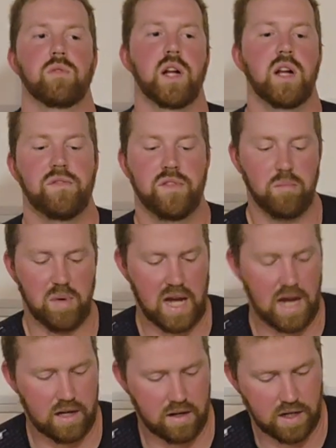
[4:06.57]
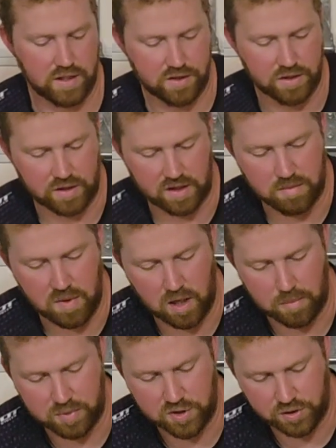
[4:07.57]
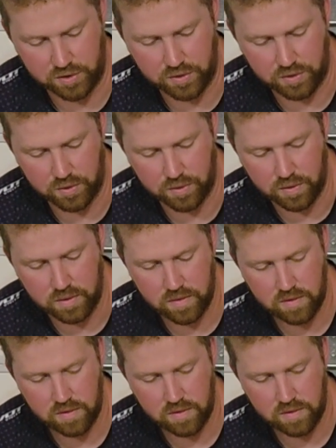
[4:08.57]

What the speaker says: right off the bat, I took them up to